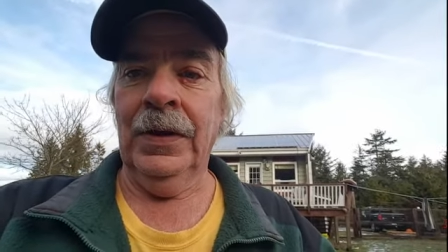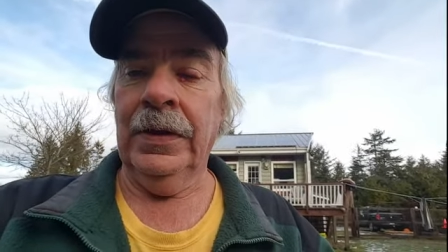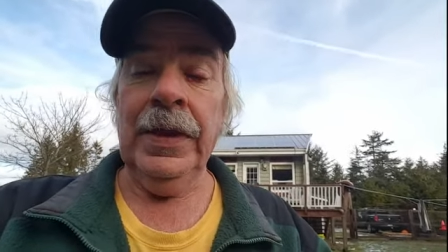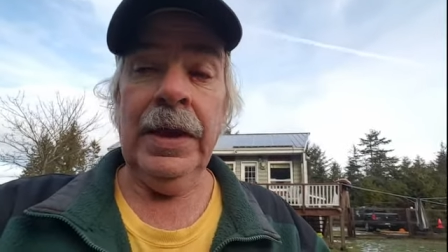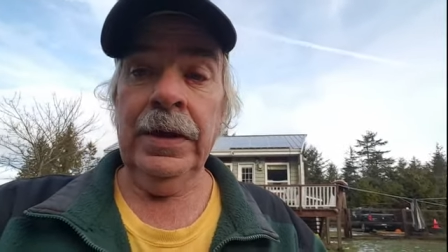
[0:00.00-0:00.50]

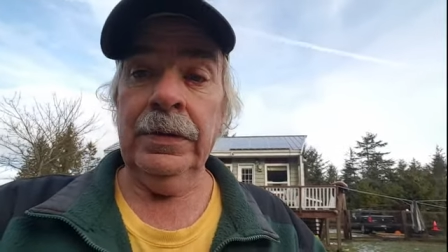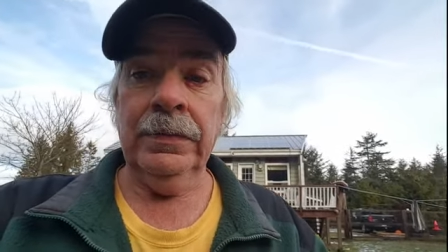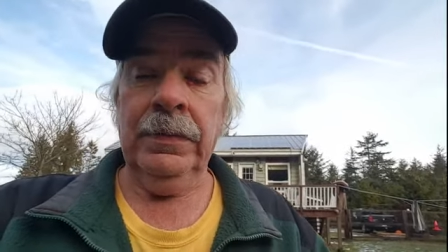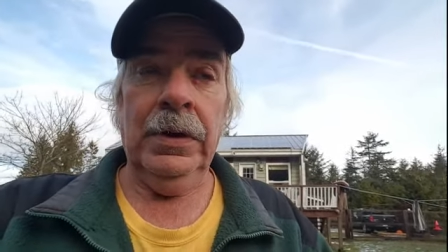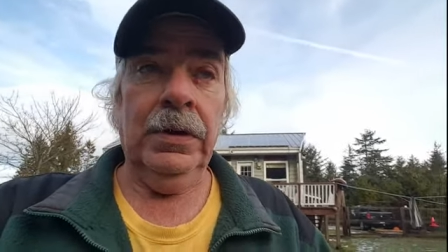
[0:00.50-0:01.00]
and they,
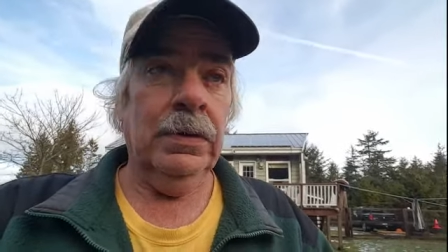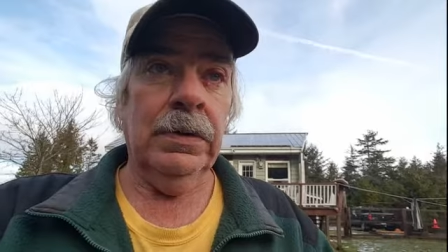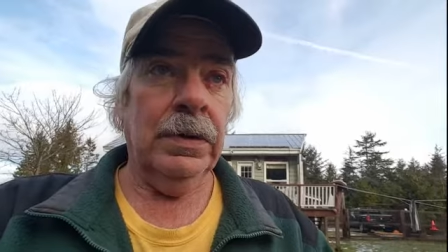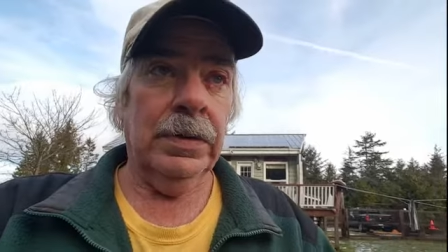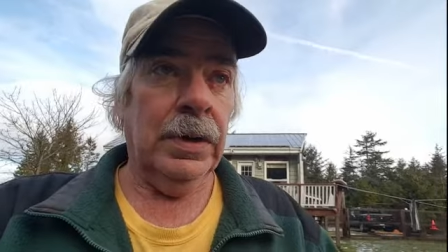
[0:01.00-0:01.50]

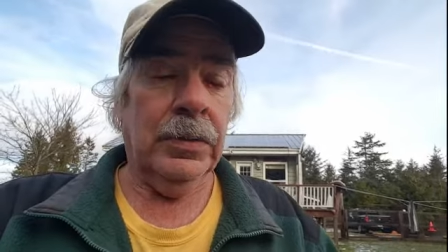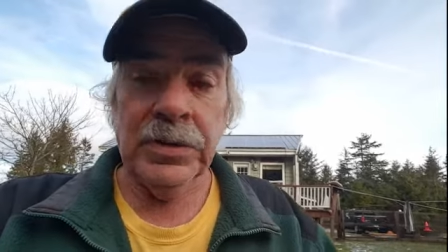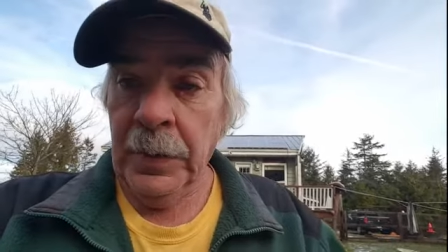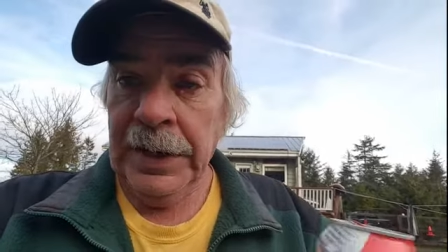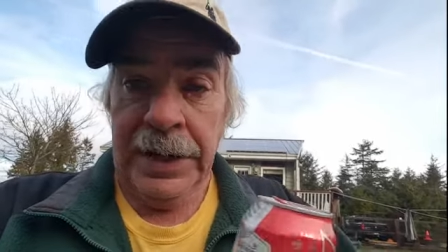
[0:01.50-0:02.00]
you know, it
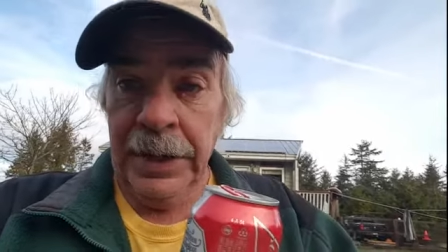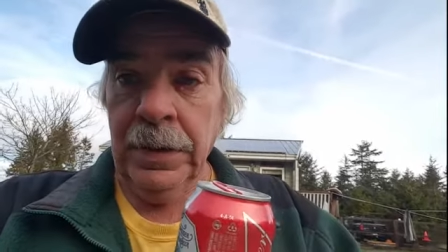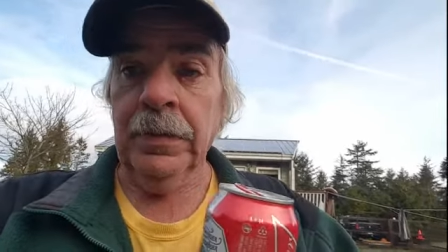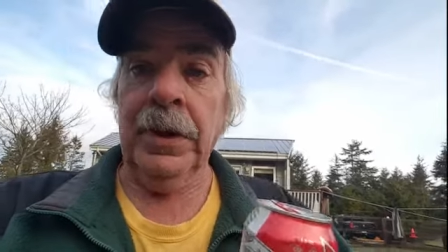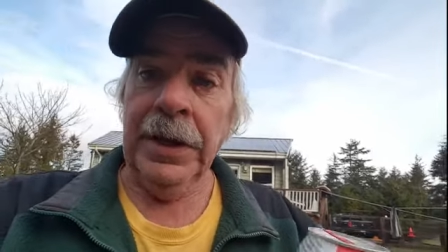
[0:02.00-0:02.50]
was money
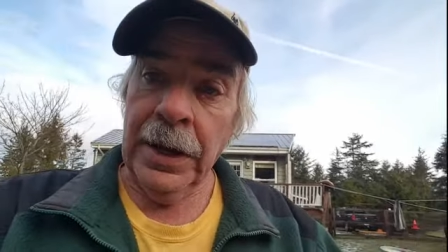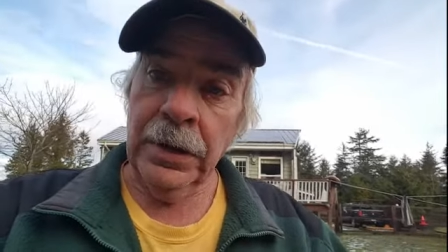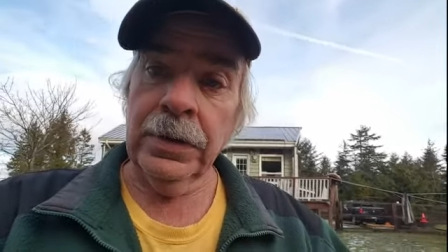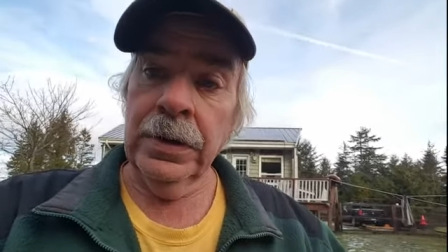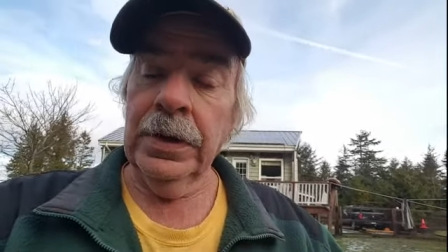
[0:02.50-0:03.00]
in, money
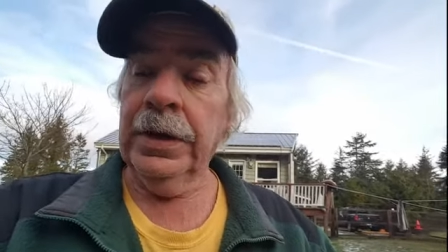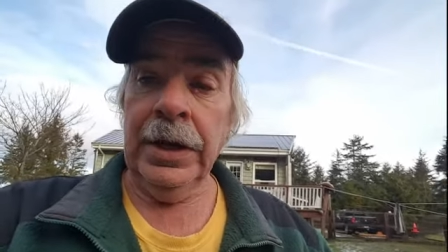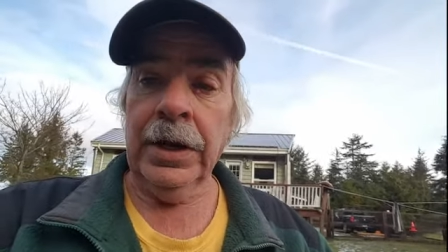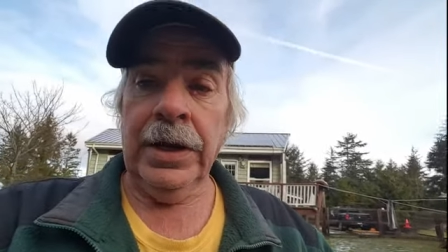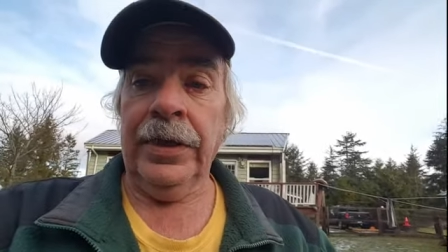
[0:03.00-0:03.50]
out, and
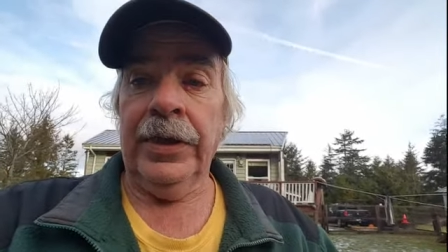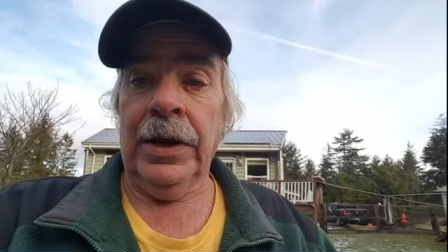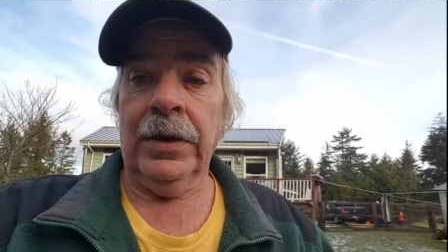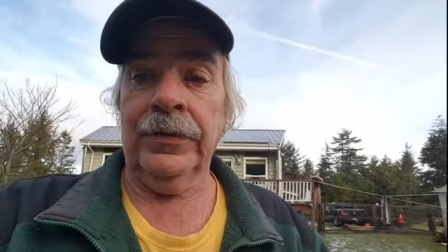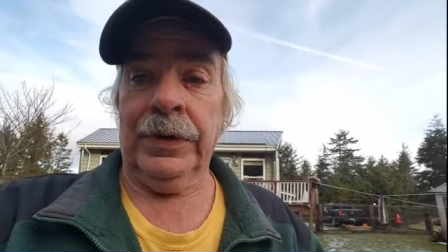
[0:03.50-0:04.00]
they got nothing
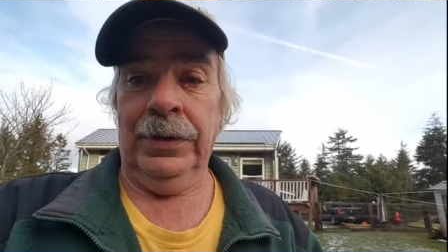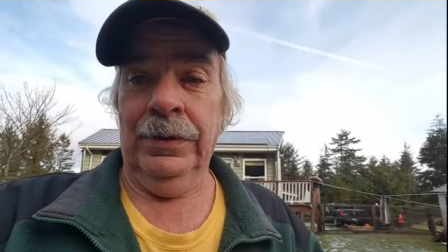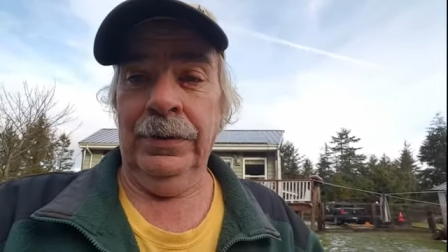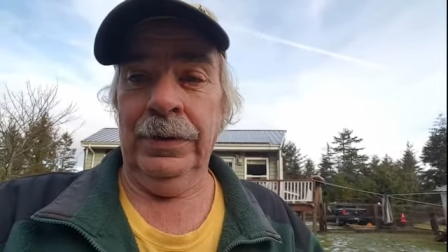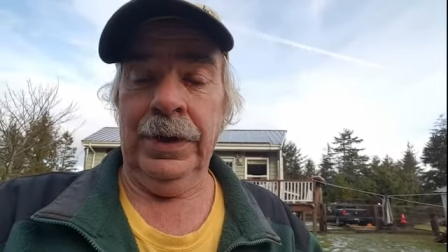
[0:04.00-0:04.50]
out of it.
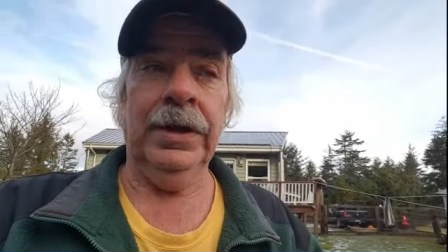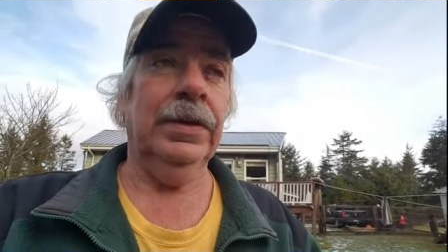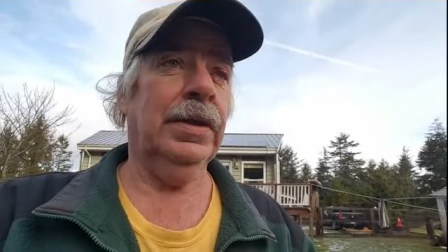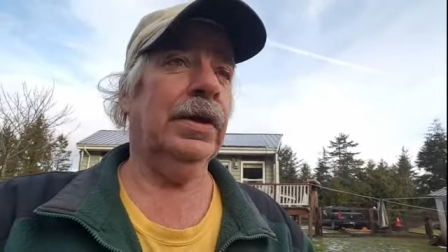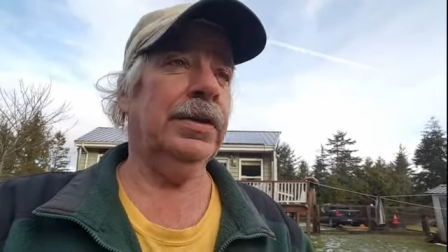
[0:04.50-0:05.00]
Okay, eh?
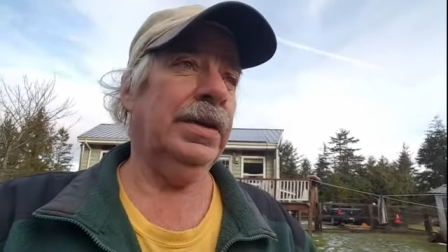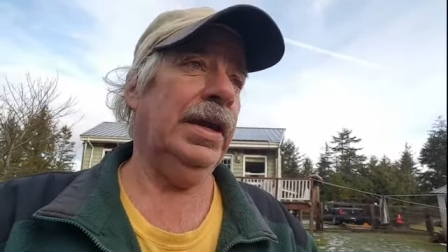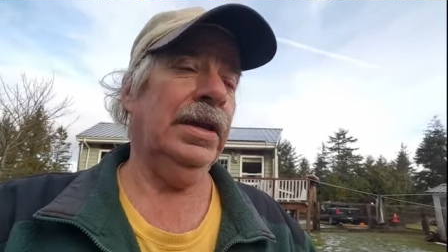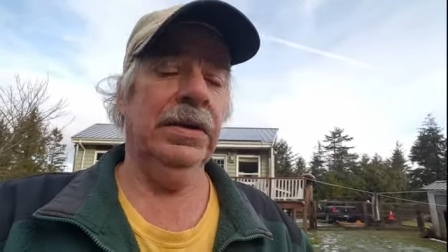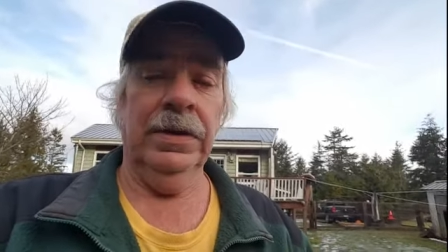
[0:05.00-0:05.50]
they got
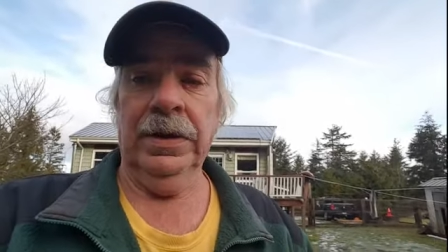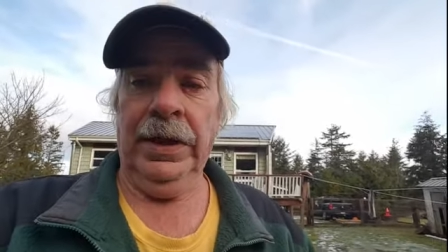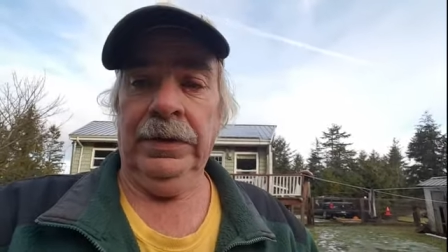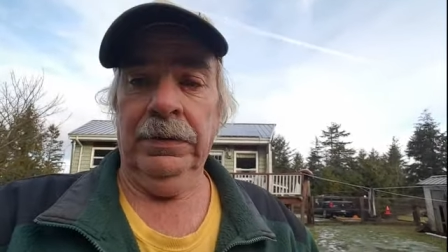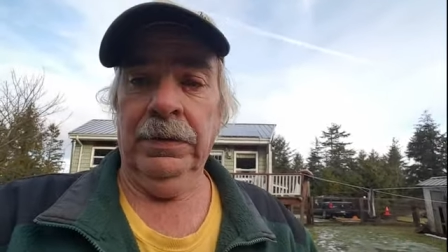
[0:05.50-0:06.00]
heat and
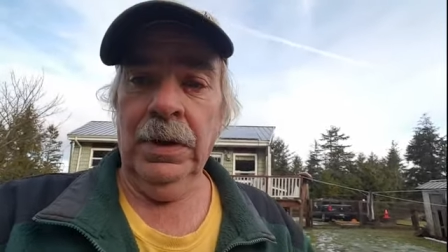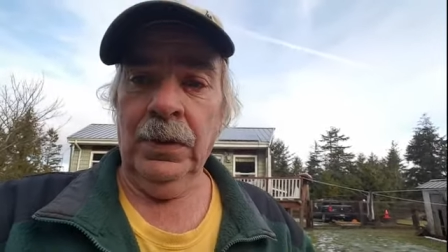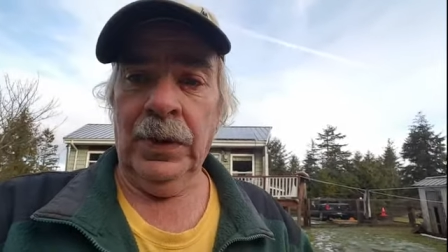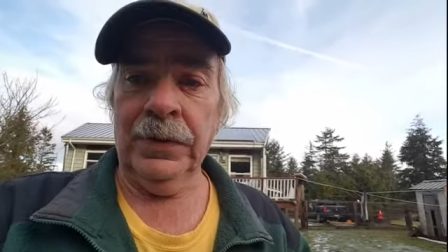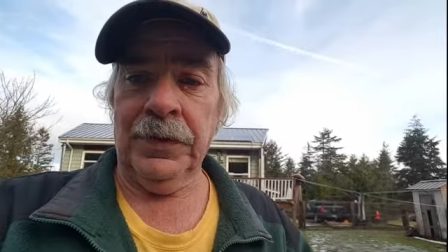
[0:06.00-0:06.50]
light,
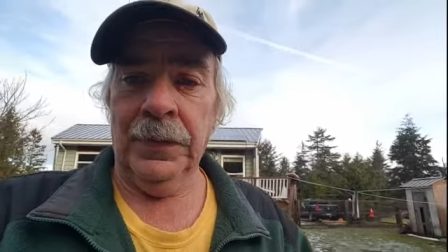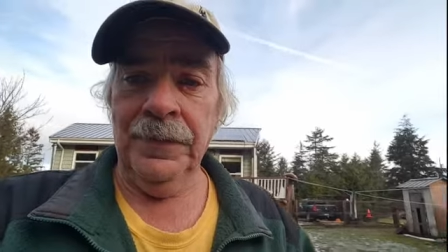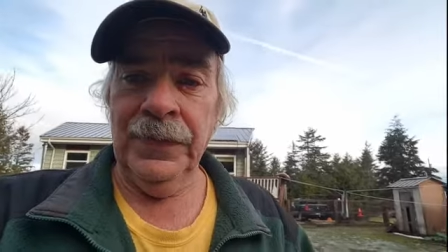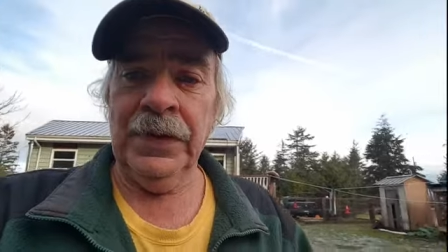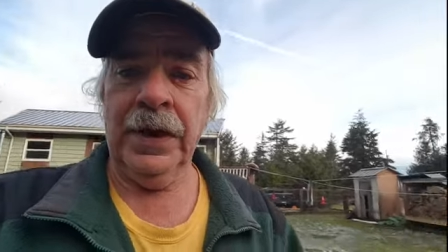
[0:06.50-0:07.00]
whatever.
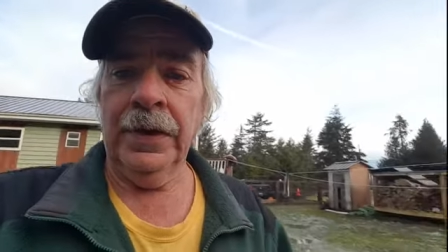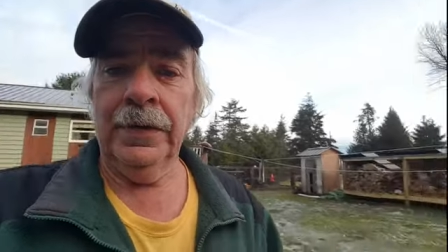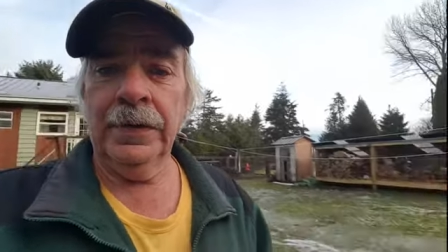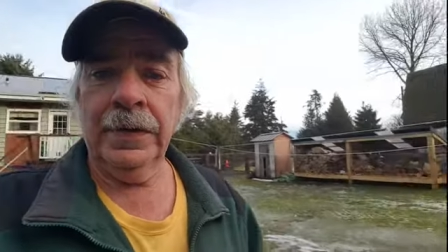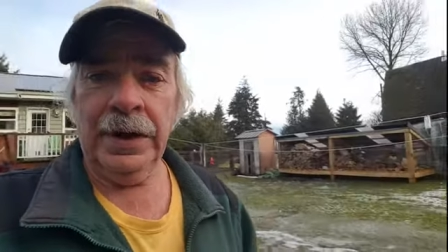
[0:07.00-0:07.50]
Okay,
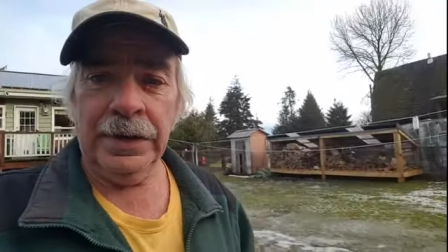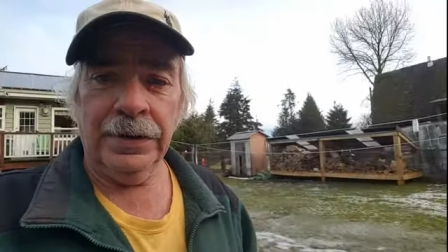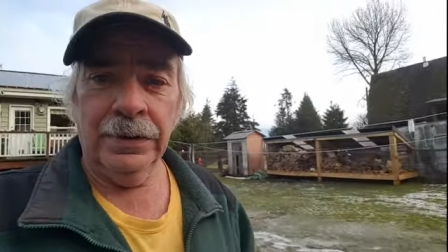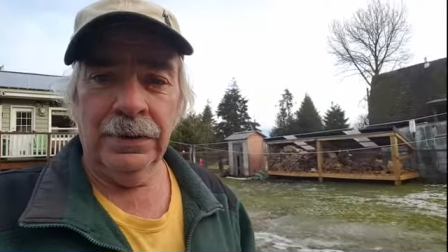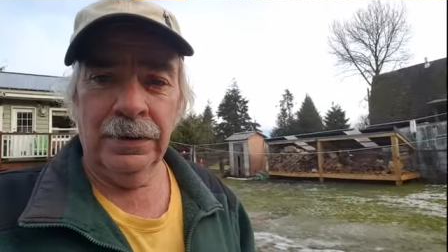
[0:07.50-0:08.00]
heat.